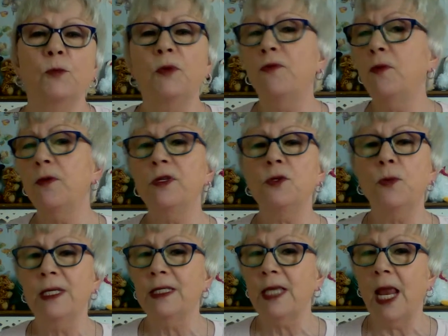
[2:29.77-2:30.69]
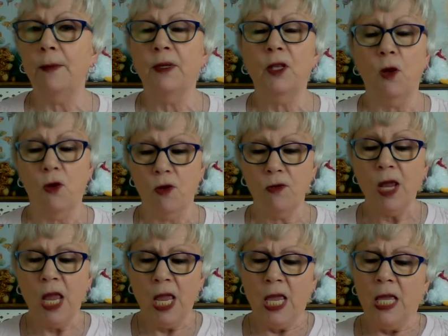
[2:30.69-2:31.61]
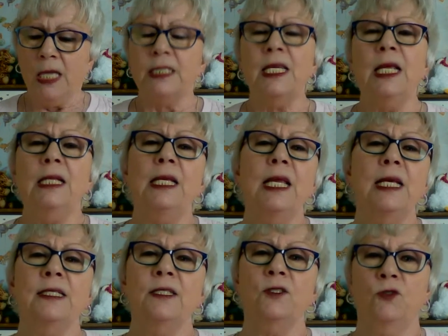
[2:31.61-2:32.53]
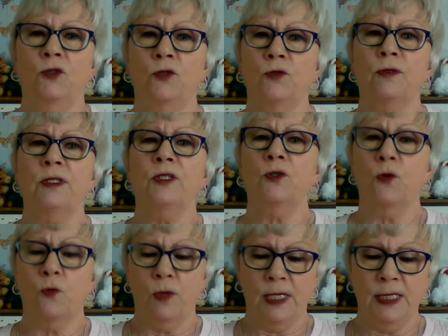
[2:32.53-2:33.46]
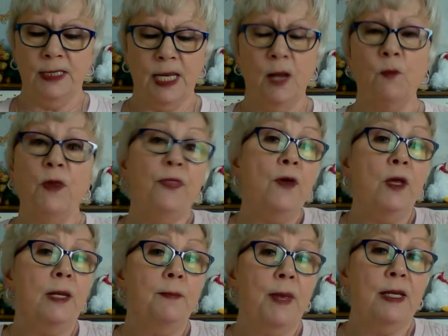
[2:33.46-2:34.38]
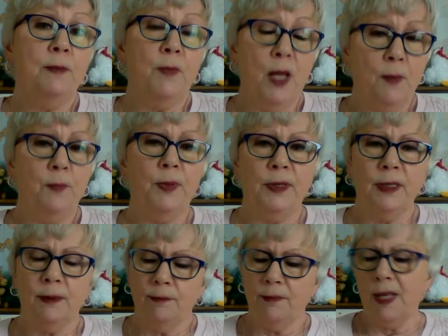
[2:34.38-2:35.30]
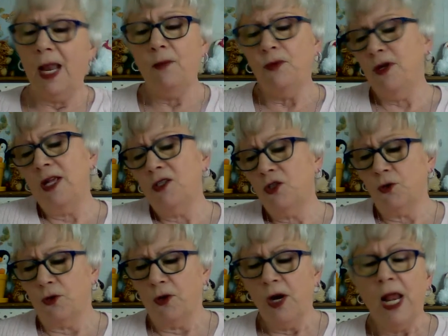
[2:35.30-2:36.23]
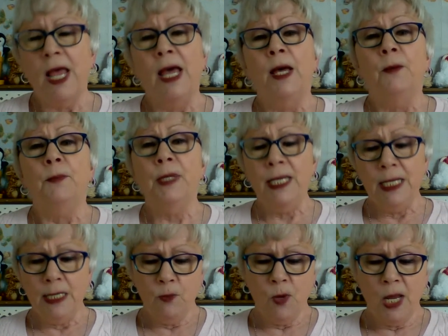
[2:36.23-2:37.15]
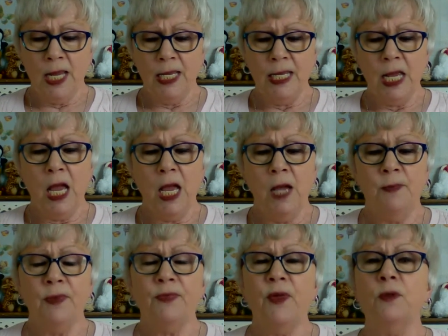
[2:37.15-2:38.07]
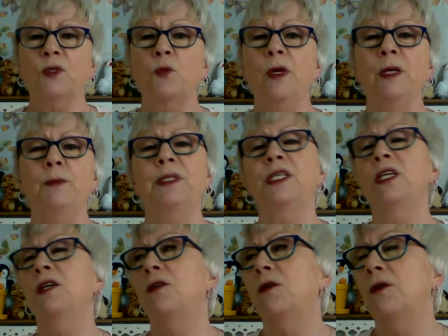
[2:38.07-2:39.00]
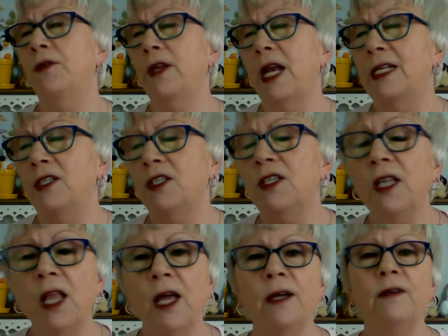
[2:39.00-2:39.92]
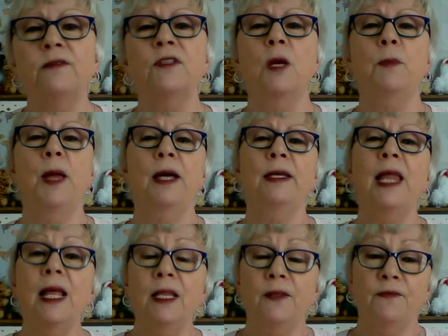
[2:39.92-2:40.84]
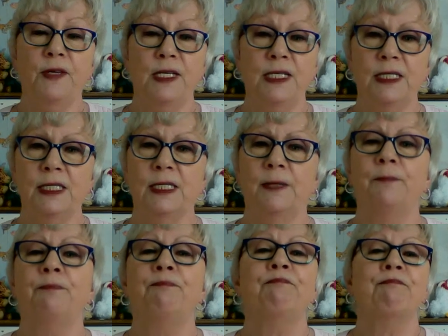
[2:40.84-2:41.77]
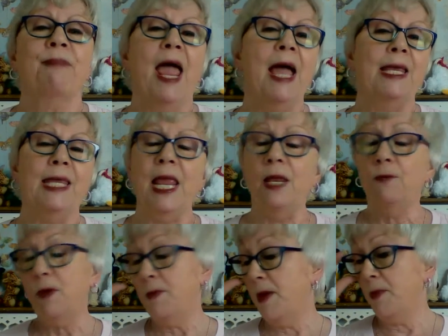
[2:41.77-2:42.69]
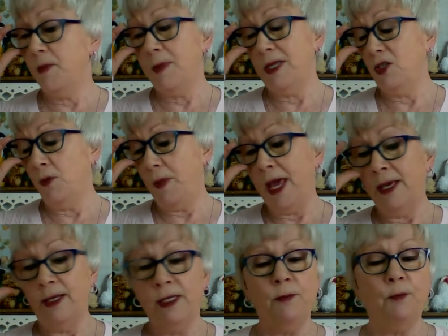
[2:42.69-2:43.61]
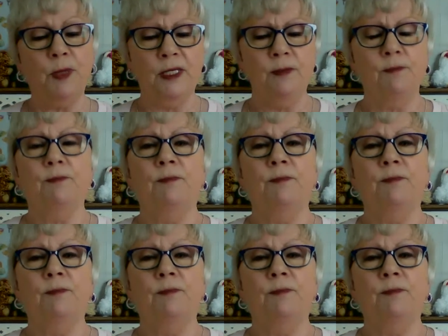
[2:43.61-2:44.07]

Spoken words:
before the twins came along, telling us children's stories. And we thought he made them up, but now we're not sure. But anyway, there was one in particular that I just loved about elephants. I can't remember much about it, but